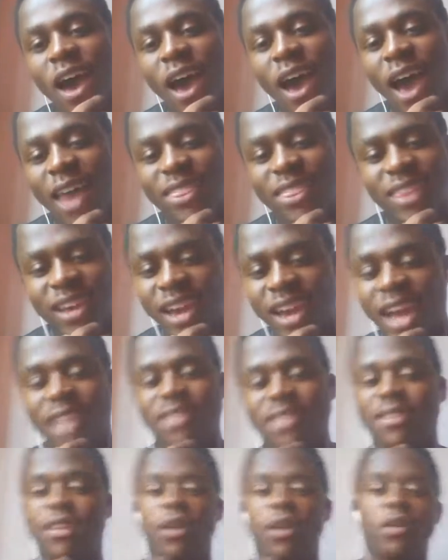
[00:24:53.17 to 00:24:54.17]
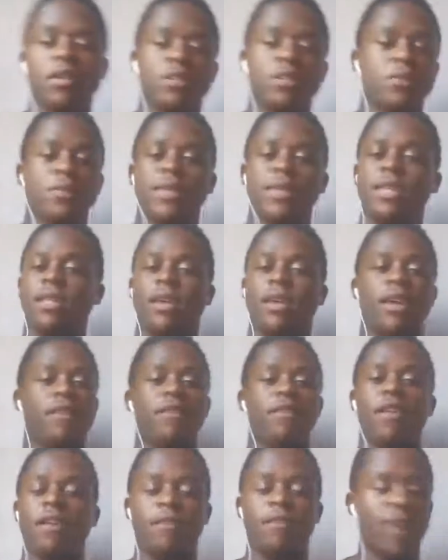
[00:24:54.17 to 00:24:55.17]
I think Arsenal has been
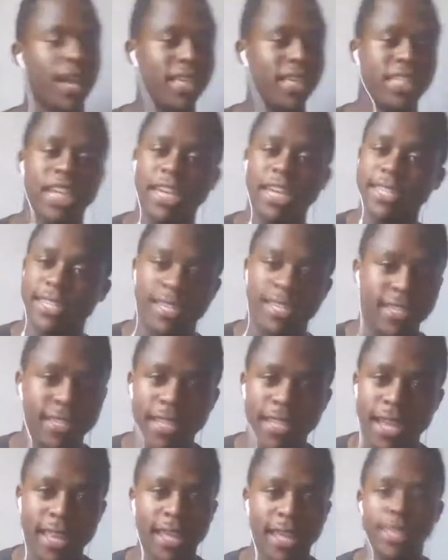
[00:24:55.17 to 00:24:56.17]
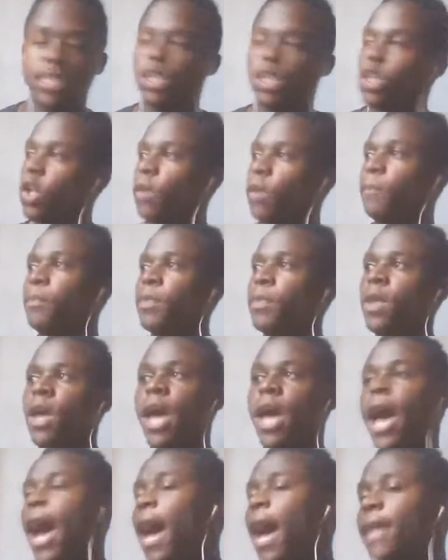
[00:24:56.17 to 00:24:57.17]
hijacked the internet, you know.
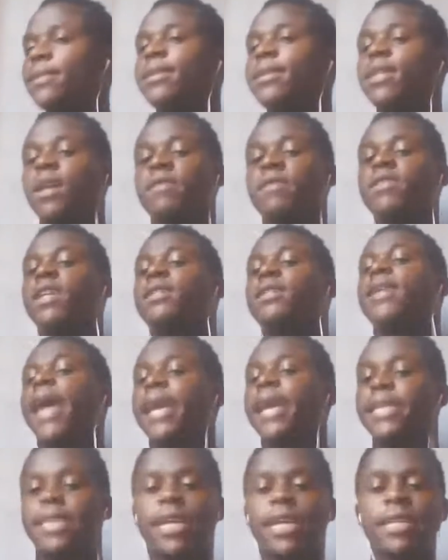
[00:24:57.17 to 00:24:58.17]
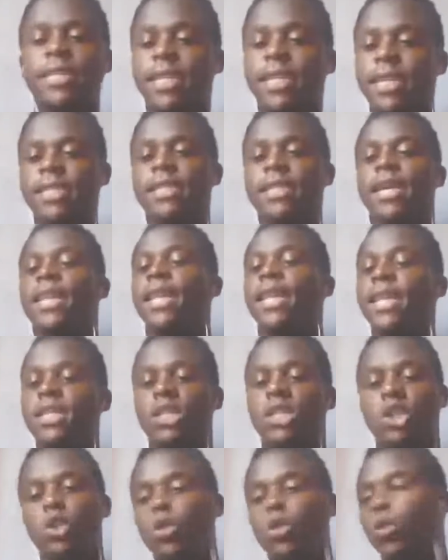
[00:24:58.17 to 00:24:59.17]
Arsenal have just hijacked the
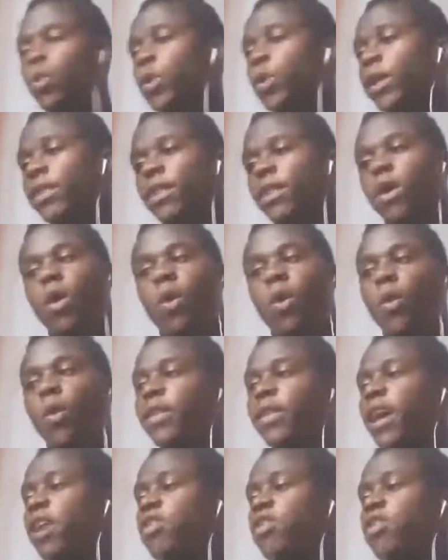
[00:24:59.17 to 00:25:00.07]
internet with all their